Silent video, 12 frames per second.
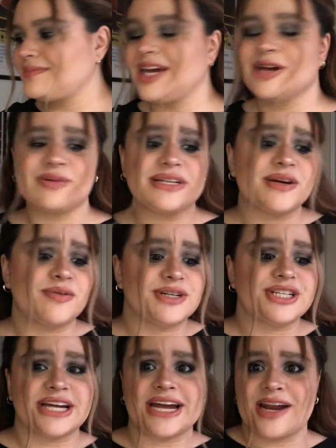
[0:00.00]
I really
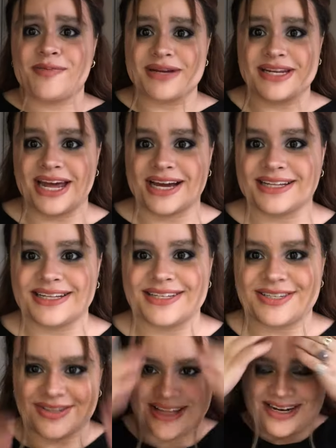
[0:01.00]
wish I had my necklace
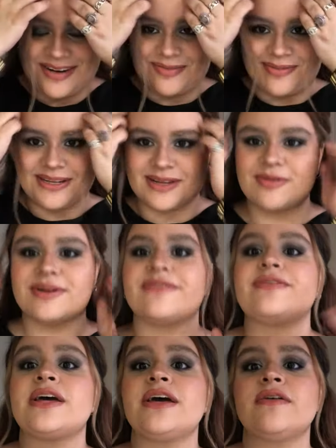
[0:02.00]
so that I really would
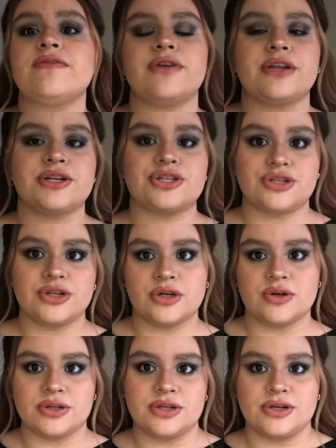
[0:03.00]
have finished the
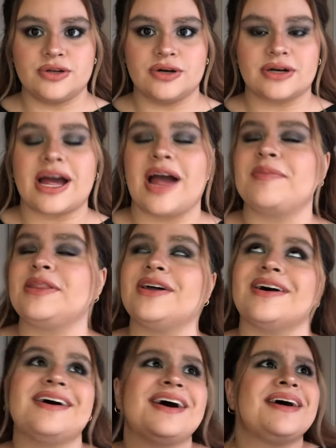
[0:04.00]
London look. I mean,
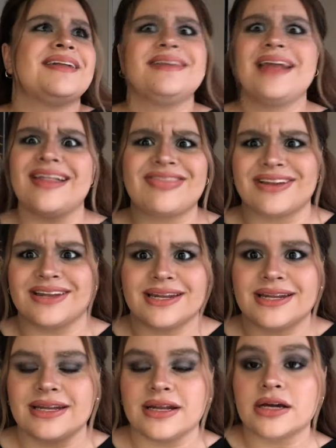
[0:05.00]
the not the
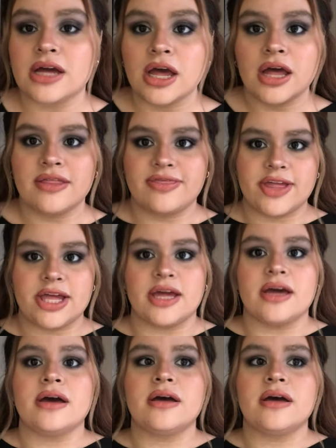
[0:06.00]
London look, the